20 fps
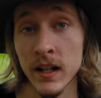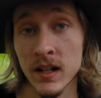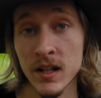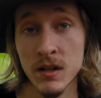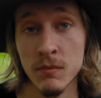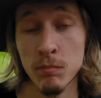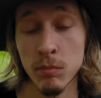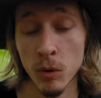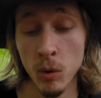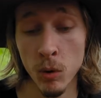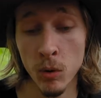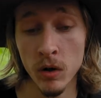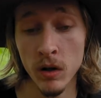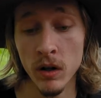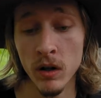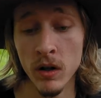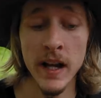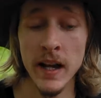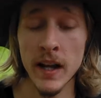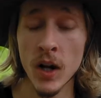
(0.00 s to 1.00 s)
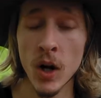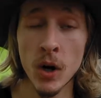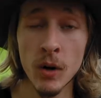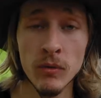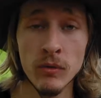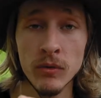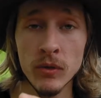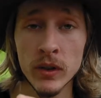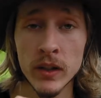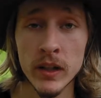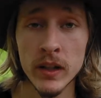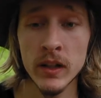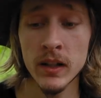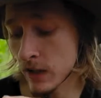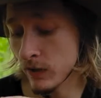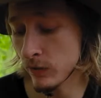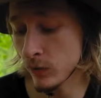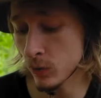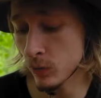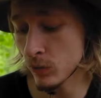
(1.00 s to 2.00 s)
explore. And hopefully
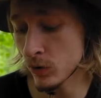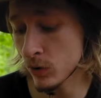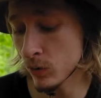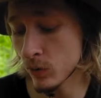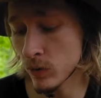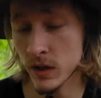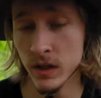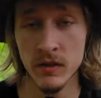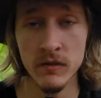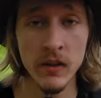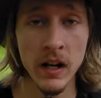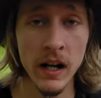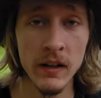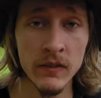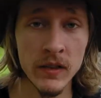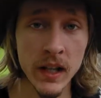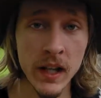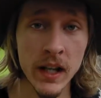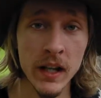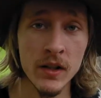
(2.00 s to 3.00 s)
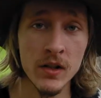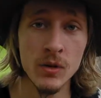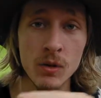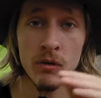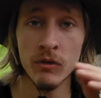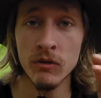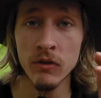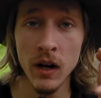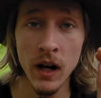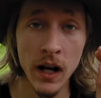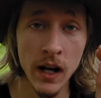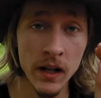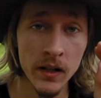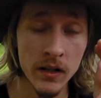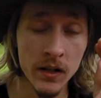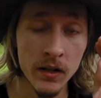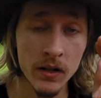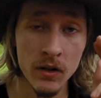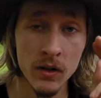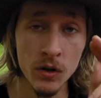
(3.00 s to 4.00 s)
if you do these 5 things, you'll
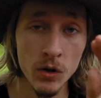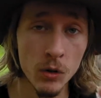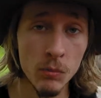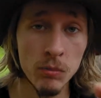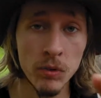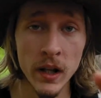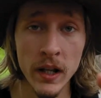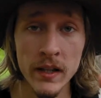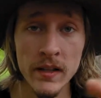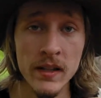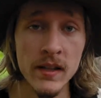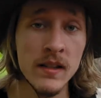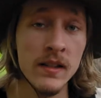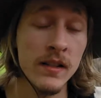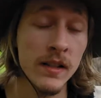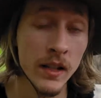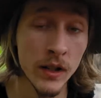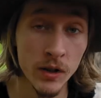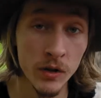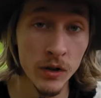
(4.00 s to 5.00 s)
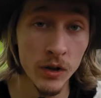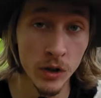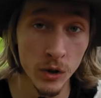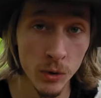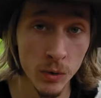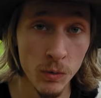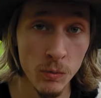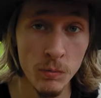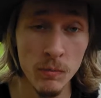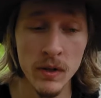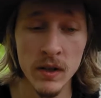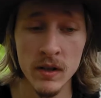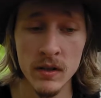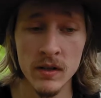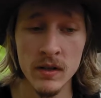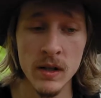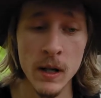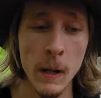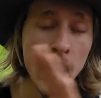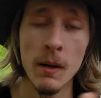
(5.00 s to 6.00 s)
find new places near you,
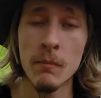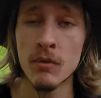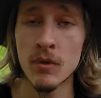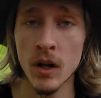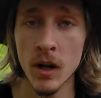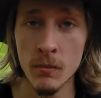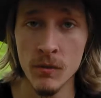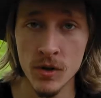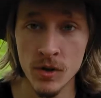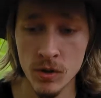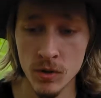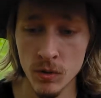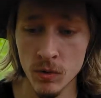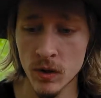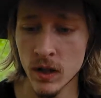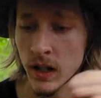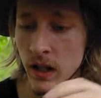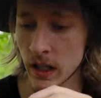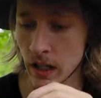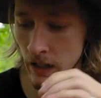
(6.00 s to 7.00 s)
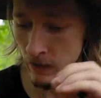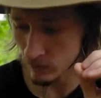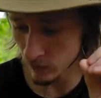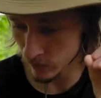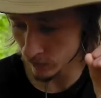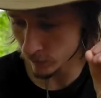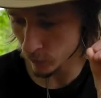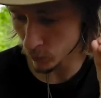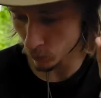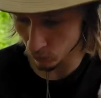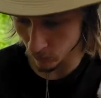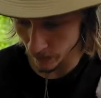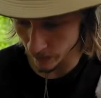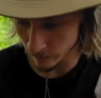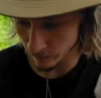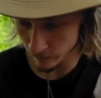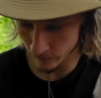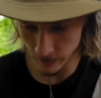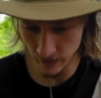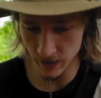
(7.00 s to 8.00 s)
because I promise you, even if you
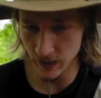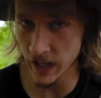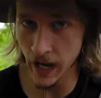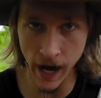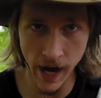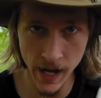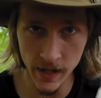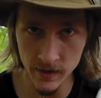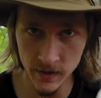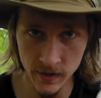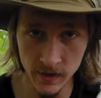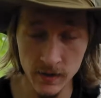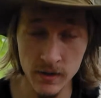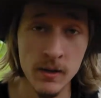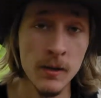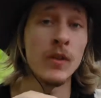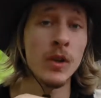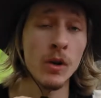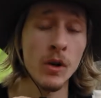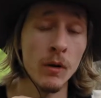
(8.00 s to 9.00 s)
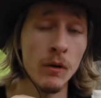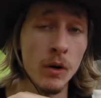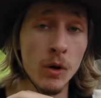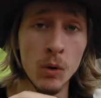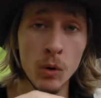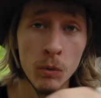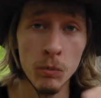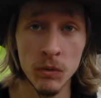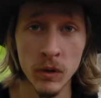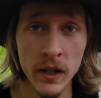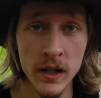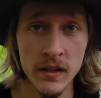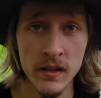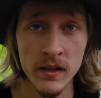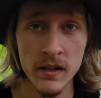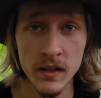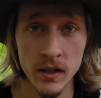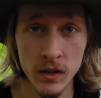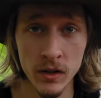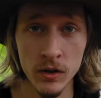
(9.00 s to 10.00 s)
live in Kansas, there are cool
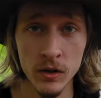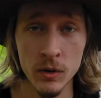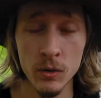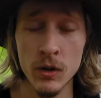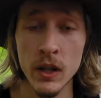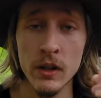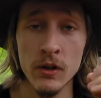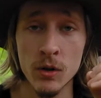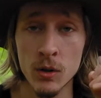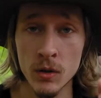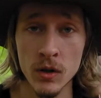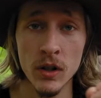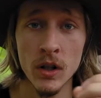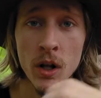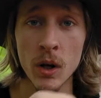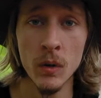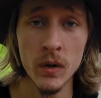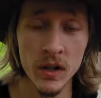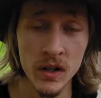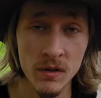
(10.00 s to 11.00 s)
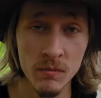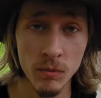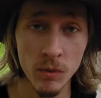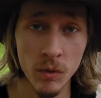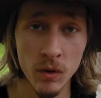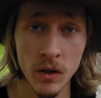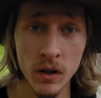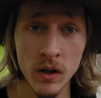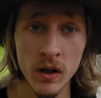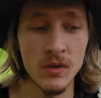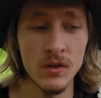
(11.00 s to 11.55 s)
places near you that you can go and explore.